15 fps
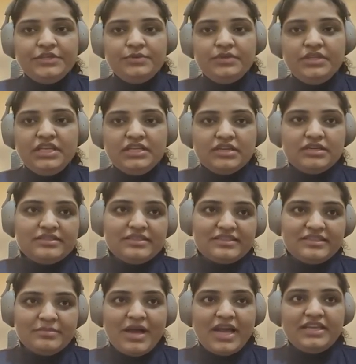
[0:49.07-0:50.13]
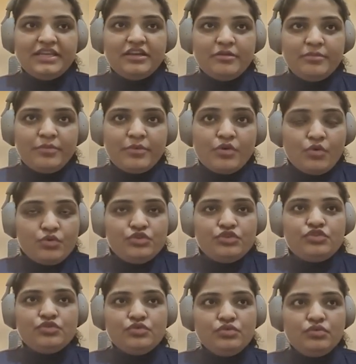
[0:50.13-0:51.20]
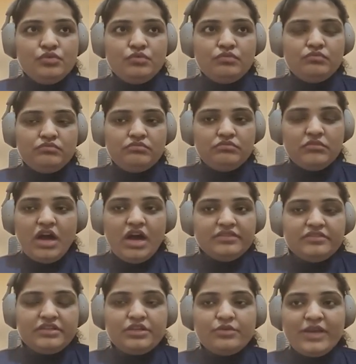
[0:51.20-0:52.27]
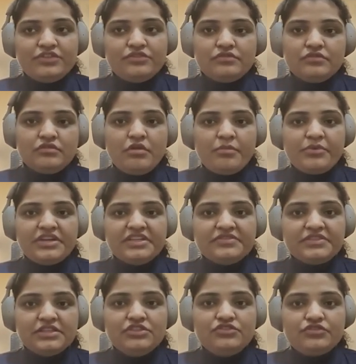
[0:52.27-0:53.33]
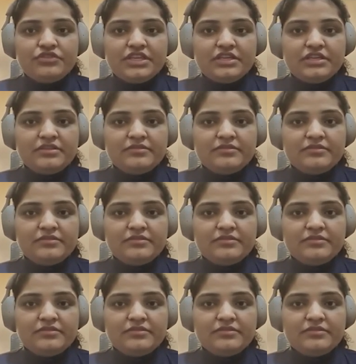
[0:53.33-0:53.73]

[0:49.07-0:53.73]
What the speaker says: you need a systematic approach to answering questions on operative surgery?